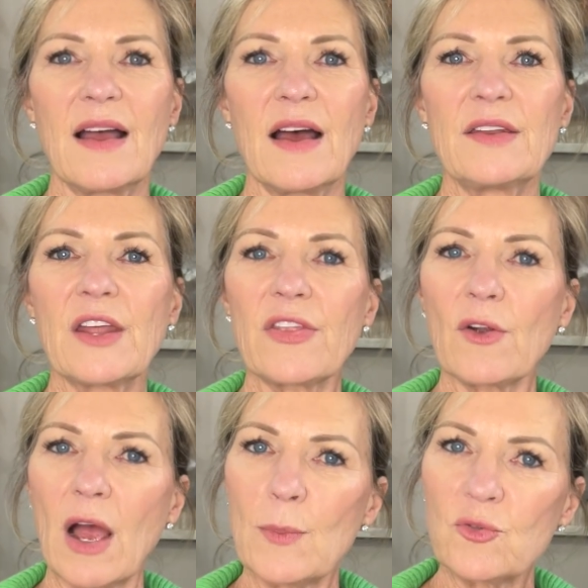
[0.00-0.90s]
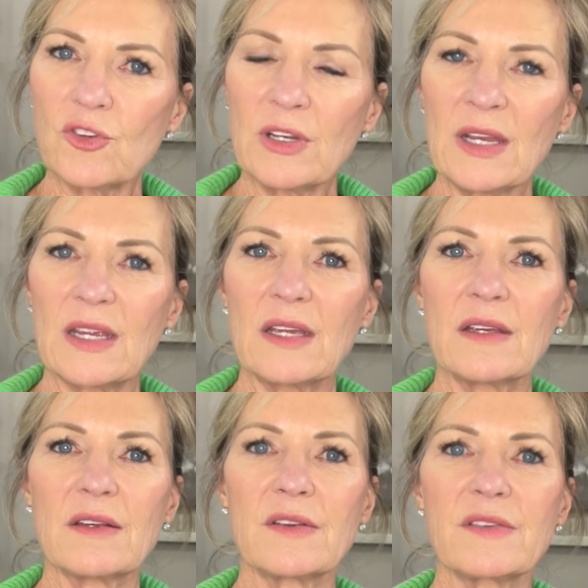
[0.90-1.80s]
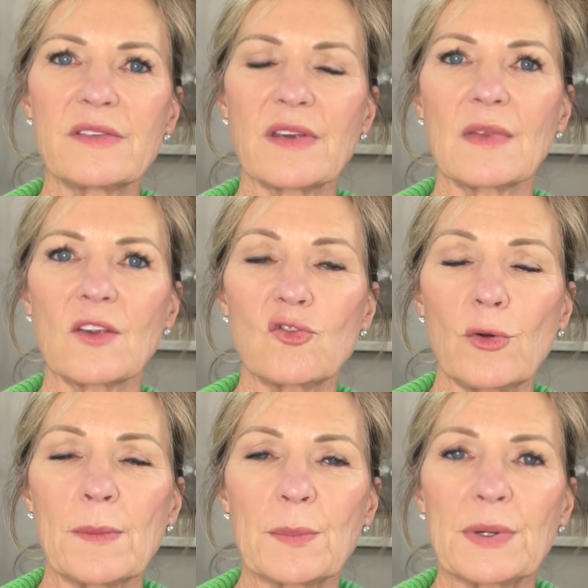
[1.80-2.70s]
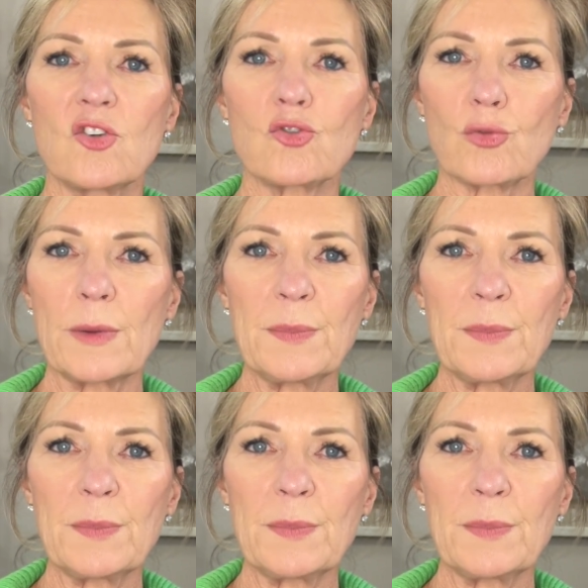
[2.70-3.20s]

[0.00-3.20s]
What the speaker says: Another option is shrimp. Shrimp